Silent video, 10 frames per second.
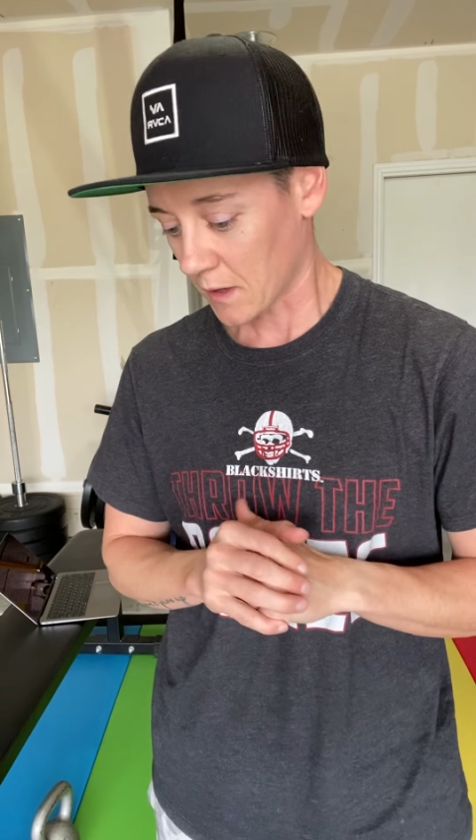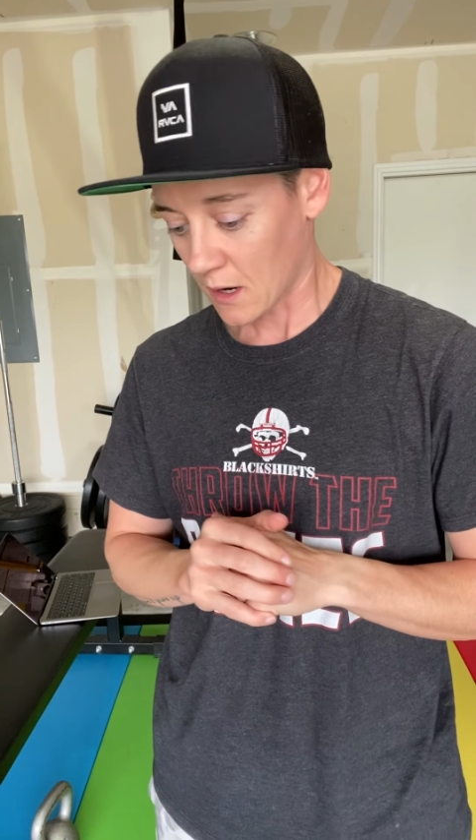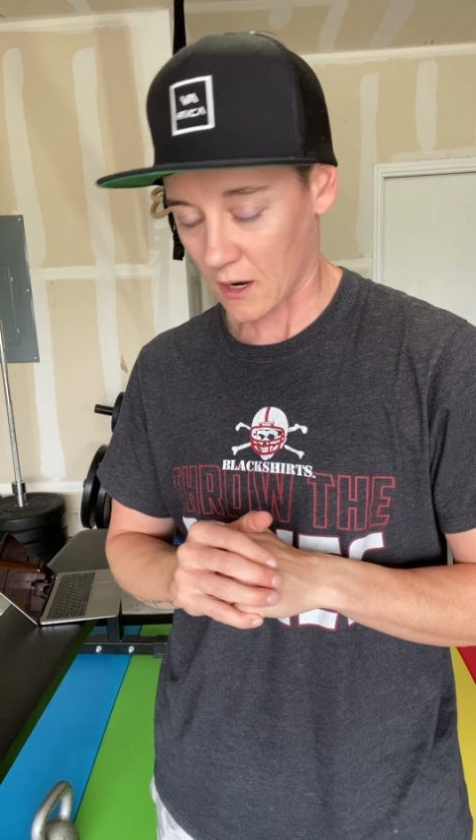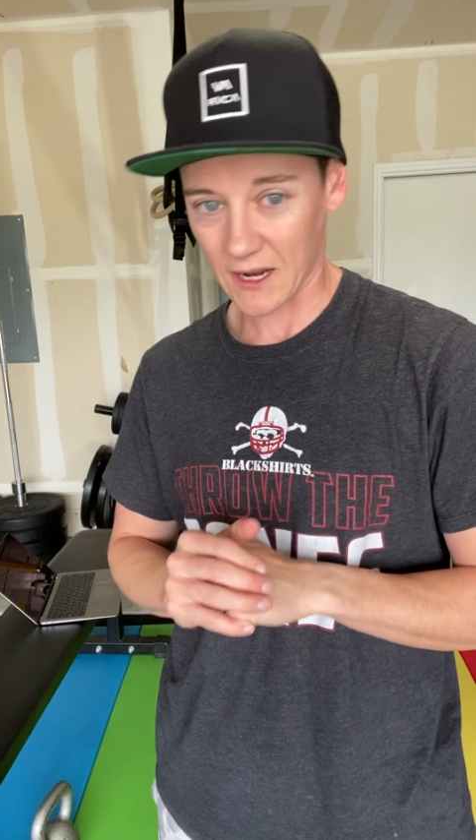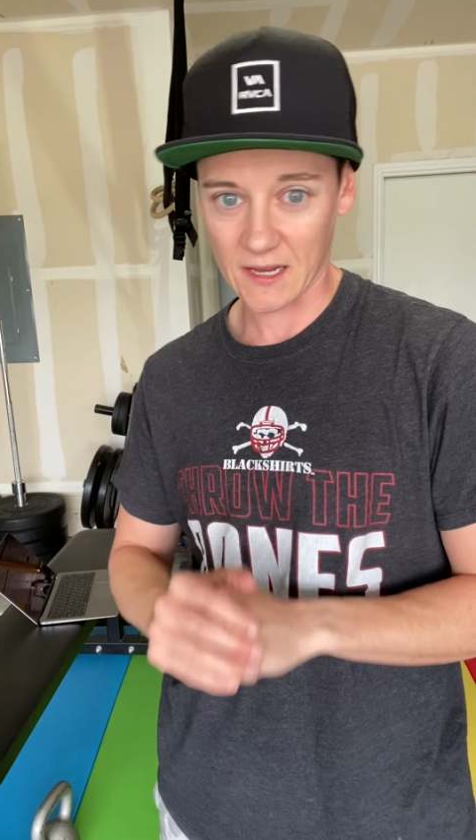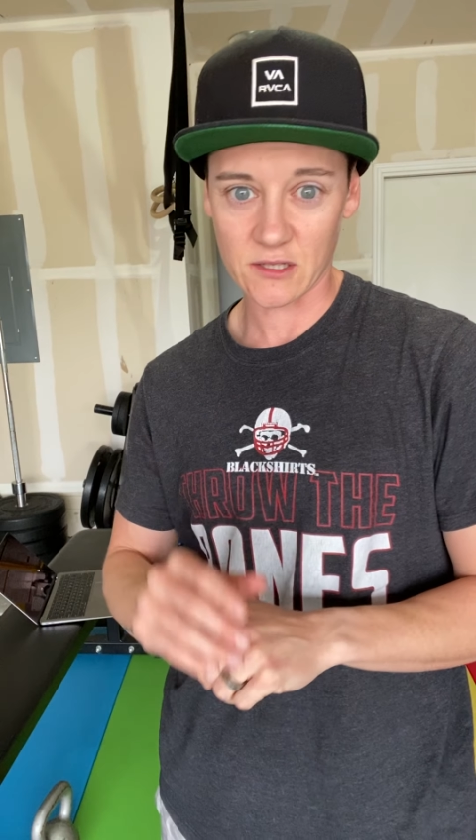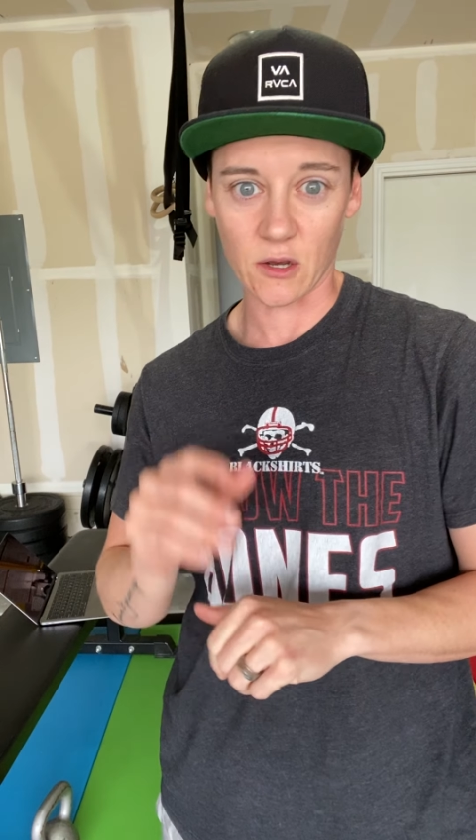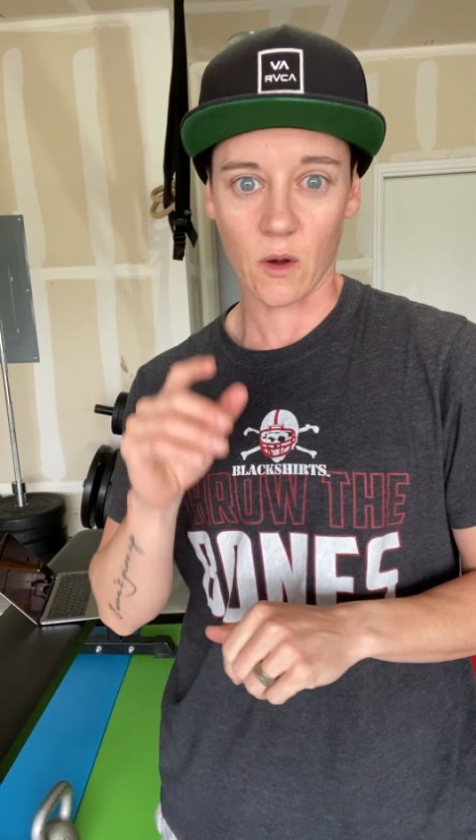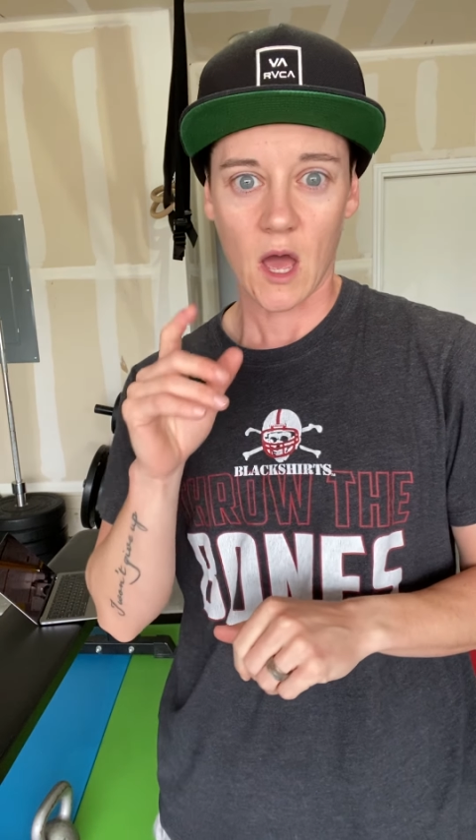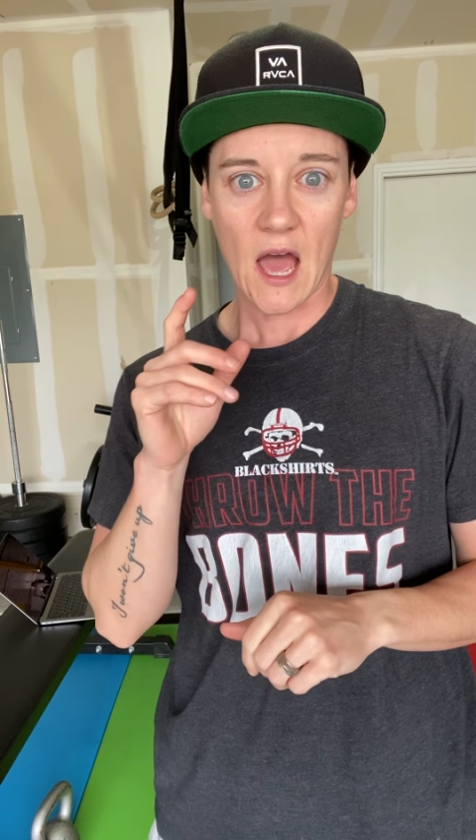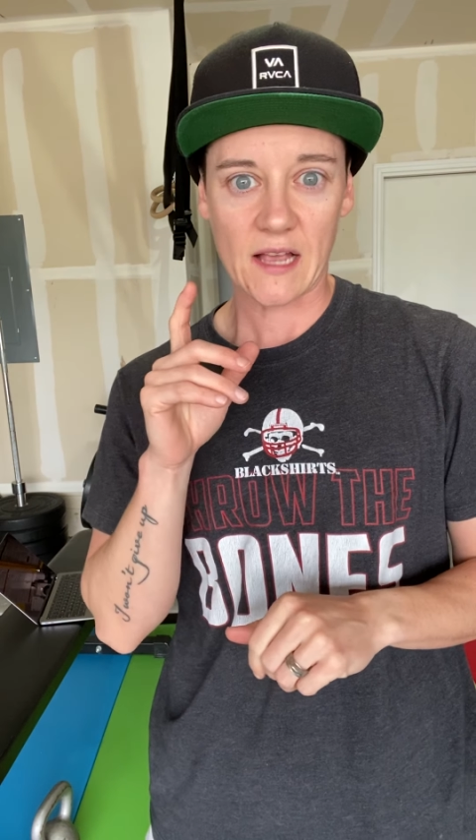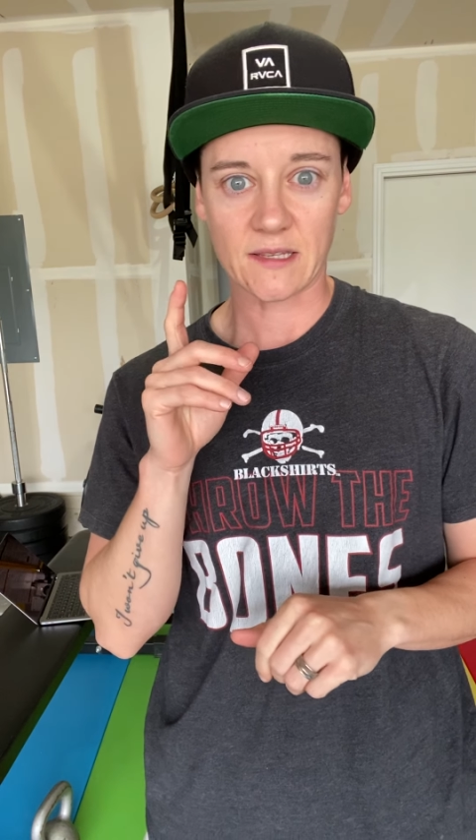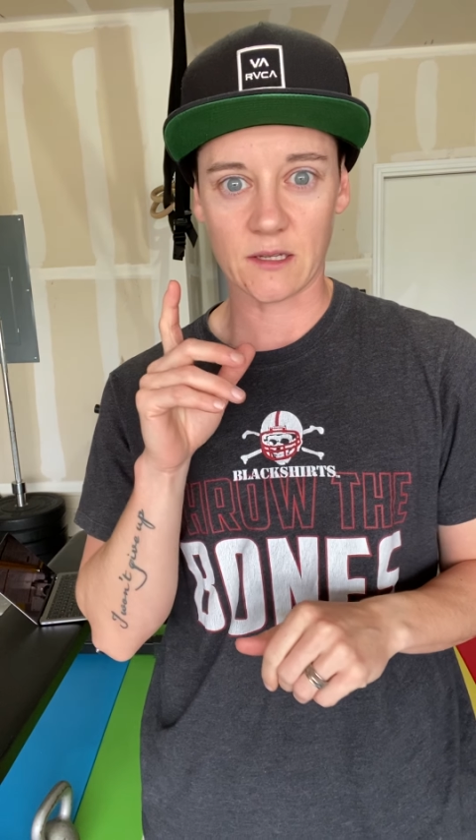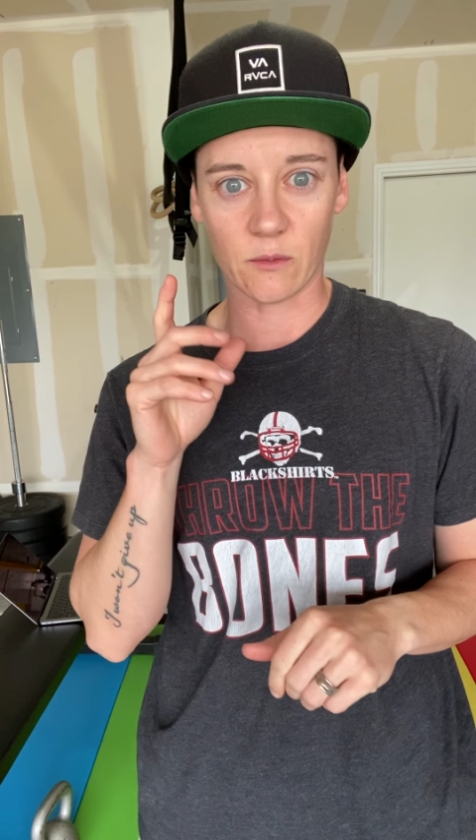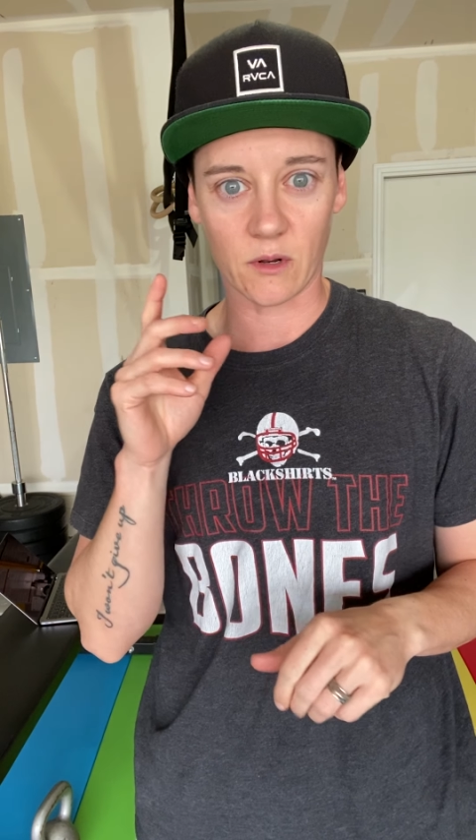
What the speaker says: All right, guys, so I still